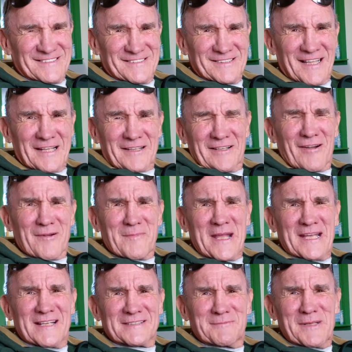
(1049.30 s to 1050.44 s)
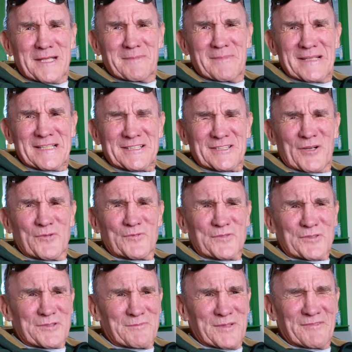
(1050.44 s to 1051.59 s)
Like the Army has many, many
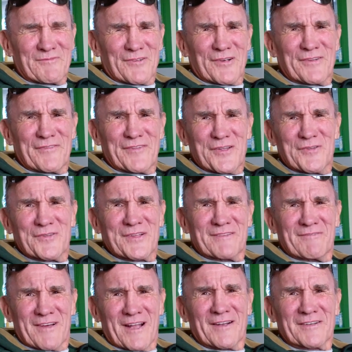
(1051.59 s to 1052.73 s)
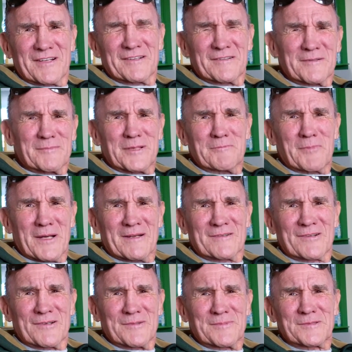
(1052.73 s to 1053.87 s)
soldiers, but very few that volunteer to be
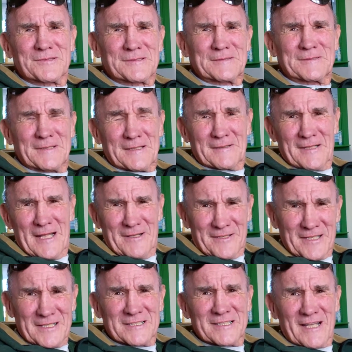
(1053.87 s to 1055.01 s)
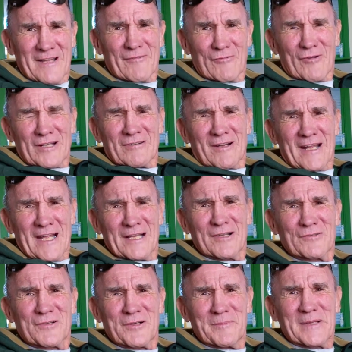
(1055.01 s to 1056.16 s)
paratroopers. And nowadays they have a regular
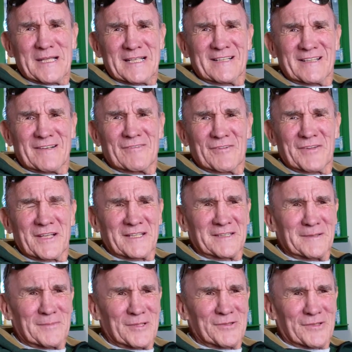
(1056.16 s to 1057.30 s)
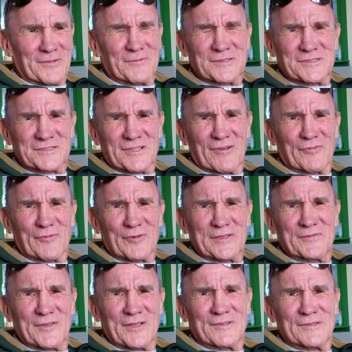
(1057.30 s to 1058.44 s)
Halo committee and everything in the military, which is all free
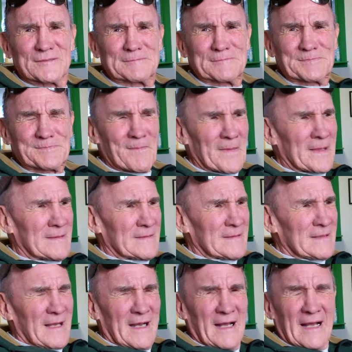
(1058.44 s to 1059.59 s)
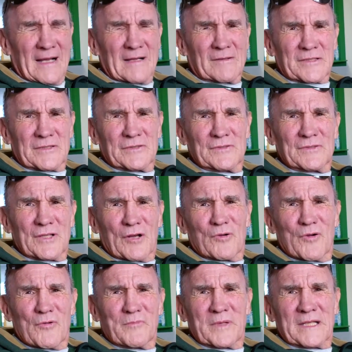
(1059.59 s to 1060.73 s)
fall, high altitude,
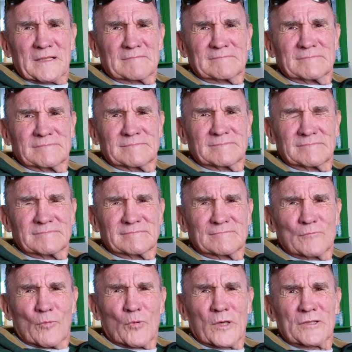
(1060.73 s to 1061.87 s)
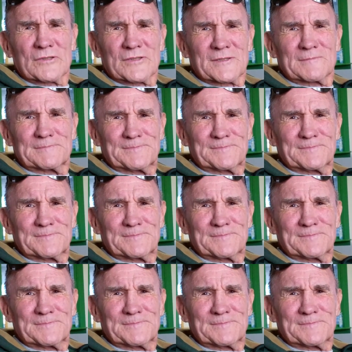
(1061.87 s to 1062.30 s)
low opening warriors.